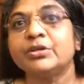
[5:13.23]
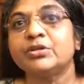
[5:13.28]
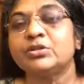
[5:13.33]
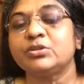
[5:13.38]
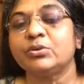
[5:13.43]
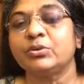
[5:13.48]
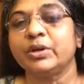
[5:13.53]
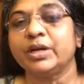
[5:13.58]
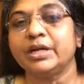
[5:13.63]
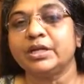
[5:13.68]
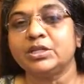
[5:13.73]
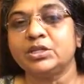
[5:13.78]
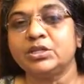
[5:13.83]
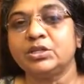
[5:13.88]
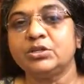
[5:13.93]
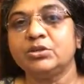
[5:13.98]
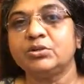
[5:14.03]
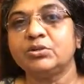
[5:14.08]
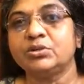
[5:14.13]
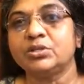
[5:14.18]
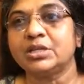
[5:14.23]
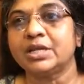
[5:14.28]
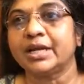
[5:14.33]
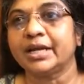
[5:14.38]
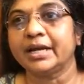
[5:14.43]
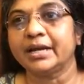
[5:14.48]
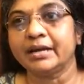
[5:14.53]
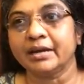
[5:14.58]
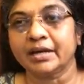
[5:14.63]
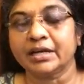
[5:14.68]
So NGOs
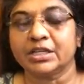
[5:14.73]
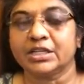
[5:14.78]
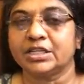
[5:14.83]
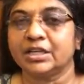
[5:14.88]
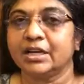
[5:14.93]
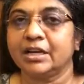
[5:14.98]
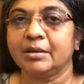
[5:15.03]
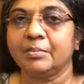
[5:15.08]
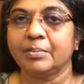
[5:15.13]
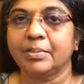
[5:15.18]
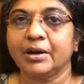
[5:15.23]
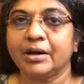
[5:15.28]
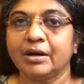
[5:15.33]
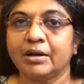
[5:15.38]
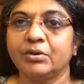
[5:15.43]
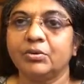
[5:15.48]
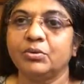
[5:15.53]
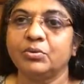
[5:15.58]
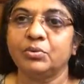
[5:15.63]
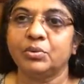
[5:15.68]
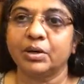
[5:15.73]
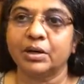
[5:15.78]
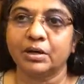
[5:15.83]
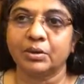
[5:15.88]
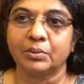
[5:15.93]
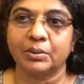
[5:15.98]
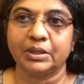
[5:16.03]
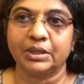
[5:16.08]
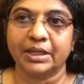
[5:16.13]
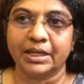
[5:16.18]
like Raksha Nepal, who
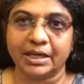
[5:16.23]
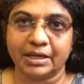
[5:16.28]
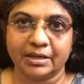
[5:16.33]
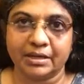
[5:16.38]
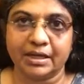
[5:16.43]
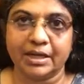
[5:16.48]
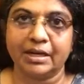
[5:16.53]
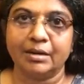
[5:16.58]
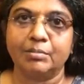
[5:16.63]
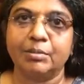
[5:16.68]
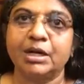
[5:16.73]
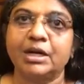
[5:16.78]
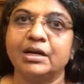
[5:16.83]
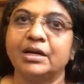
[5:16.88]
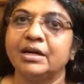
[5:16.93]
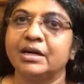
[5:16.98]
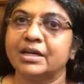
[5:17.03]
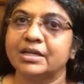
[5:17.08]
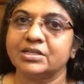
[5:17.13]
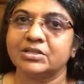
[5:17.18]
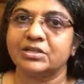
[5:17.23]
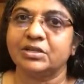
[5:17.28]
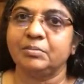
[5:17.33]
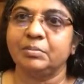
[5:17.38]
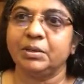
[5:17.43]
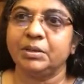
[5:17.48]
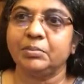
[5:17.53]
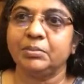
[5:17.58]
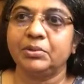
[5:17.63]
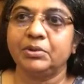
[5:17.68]
work with entertainment industry
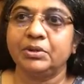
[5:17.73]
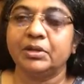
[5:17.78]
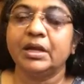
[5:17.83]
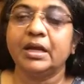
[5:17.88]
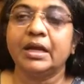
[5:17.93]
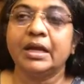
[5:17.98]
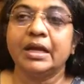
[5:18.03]
people.